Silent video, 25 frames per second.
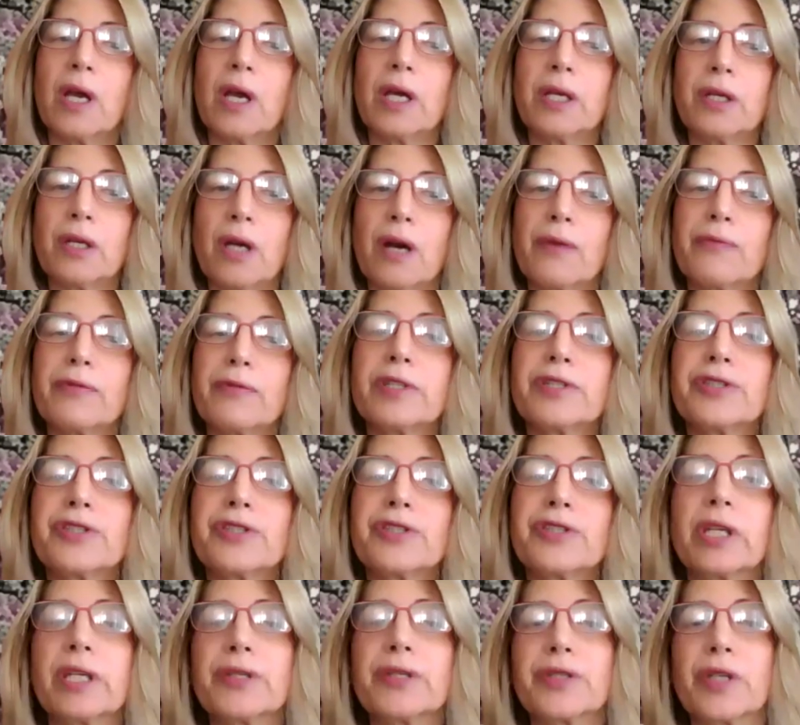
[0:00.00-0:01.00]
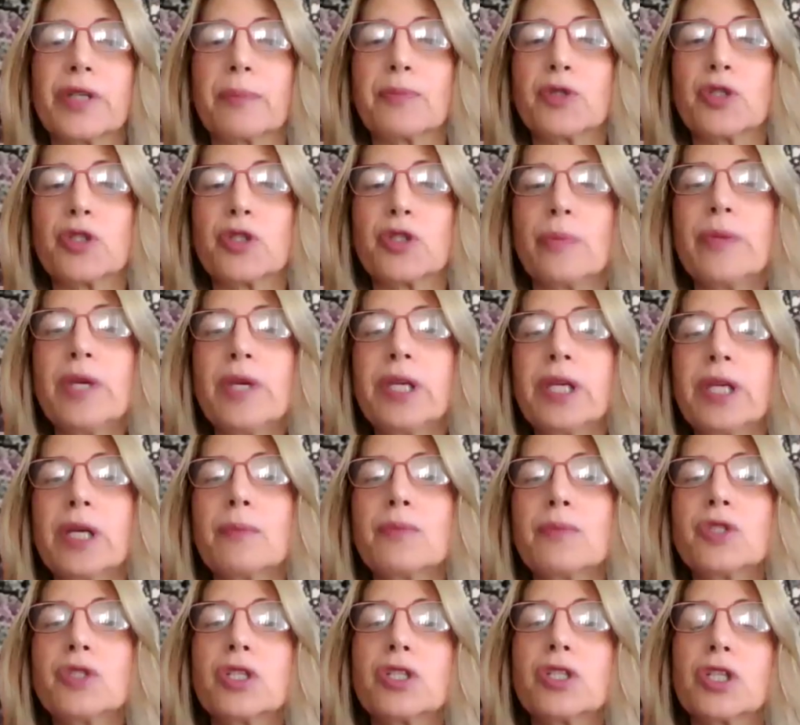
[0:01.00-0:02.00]
And obviously it is up to the
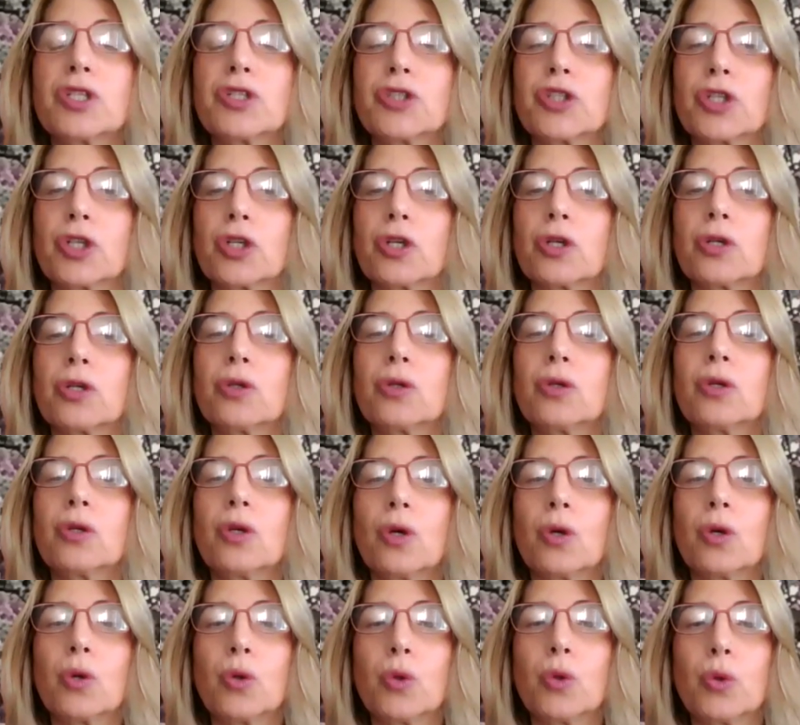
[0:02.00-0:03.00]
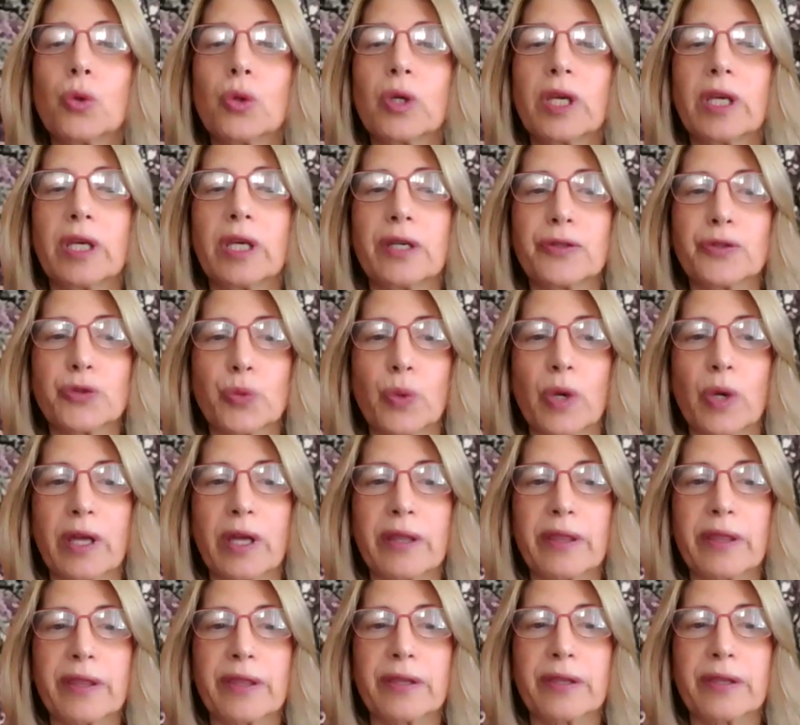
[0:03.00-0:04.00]
medium to discern who he is with.